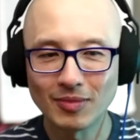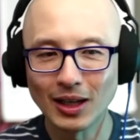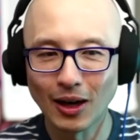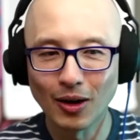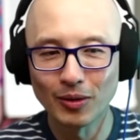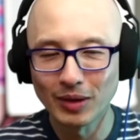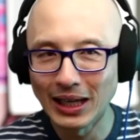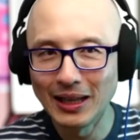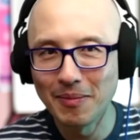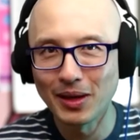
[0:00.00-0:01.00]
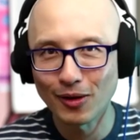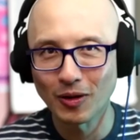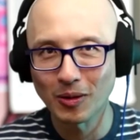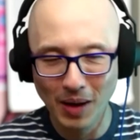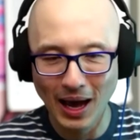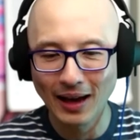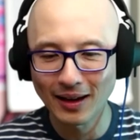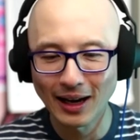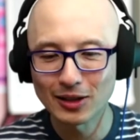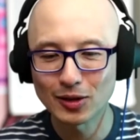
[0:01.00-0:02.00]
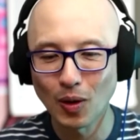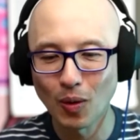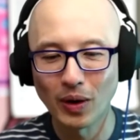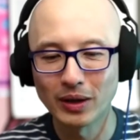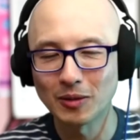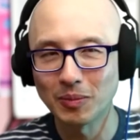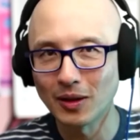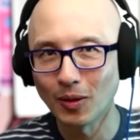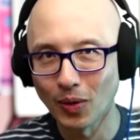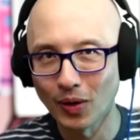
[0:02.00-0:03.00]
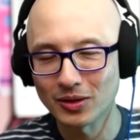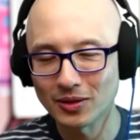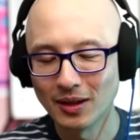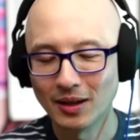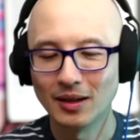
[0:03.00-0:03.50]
in the middle of the pack, and I just don't want to be the worst.